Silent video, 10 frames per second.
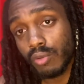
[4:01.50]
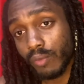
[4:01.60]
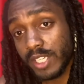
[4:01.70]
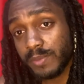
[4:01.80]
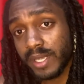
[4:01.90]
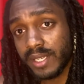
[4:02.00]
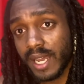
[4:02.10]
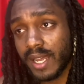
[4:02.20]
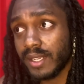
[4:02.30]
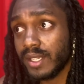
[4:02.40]
Rates been
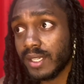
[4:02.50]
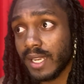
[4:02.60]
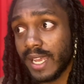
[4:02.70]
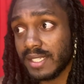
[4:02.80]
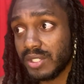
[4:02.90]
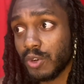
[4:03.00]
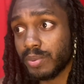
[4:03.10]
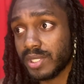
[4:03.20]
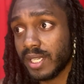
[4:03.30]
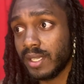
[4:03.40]
down near like
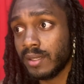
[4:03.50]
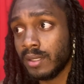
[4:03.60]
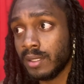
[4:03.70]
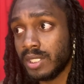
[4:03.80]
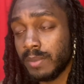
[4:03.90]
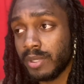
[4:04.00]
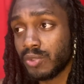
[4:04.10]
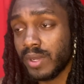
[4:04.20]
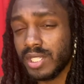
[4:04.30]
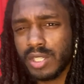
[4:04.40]
0%,
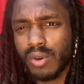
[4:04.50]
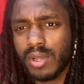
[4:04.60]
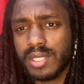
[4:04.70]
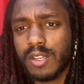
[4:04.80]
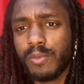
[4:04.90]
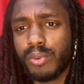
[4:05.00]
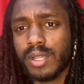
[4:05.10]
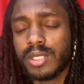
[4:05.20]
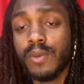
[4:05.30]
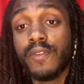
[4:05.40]
between 0 and
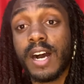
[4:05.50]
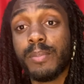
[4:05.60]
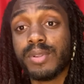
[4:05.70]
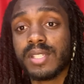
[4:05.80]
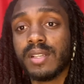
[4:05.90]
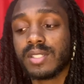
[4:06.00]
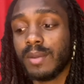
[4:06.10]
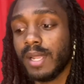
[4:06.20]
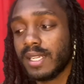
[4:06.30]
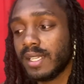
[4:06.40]
0.25% or
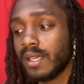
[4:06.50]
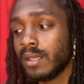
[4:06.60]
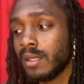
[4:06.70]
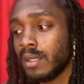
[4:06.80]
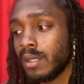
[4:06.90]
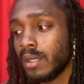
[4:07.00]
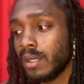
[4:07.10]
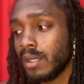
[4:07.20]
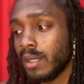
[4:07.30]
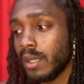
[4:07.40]
something like that.
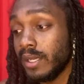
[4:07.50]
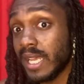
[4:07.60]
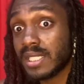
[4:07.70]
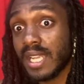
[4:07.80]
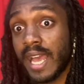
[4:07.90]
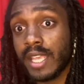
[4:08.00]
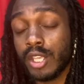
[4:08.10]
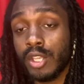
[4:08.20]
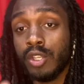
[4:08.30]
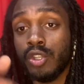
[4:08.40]
That's like
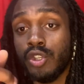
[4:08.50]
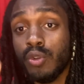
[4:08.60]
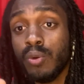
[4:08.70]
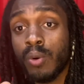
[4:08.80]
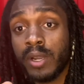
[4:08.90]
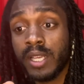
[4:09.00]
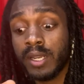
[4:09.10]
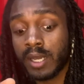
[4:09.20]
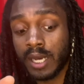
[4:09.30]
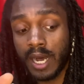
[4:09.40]
you going to
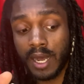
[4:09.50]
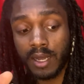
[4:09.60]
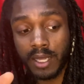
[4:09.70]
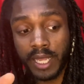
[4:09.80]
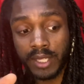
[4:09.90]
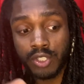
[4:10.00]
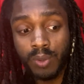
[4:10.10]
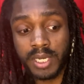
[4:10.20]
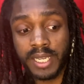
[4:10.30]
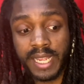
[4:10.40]
get a car in
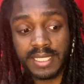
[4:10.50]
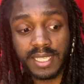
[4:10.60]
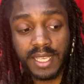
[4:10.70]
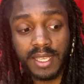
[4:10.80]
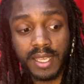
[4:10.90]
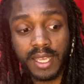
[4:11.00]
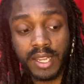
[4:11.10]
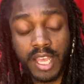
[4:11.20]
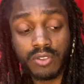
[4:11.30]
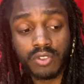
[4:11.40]
2019 and the
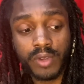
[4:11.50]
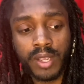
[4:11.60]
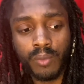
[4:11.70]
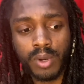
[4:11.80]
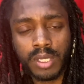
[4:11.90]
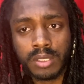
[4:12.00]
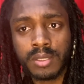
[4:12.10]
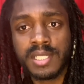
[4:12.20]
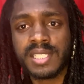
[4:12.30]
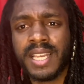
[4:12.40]
interest rate was,
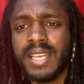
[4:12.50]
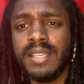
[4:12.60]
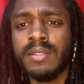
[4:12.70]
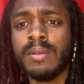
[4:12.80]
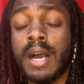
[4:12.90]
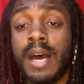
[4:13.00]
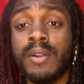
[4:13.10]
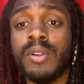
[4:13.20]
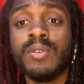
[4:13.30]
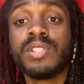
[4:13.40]
say, I
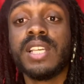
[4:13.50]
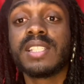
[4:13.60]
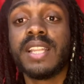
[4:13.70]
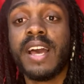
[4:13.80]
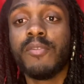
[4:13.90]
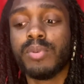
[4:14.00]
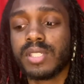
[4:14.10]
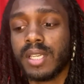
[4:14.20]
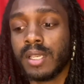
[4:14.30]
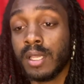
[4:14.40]
don't know,
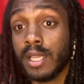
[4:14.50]
6.5%.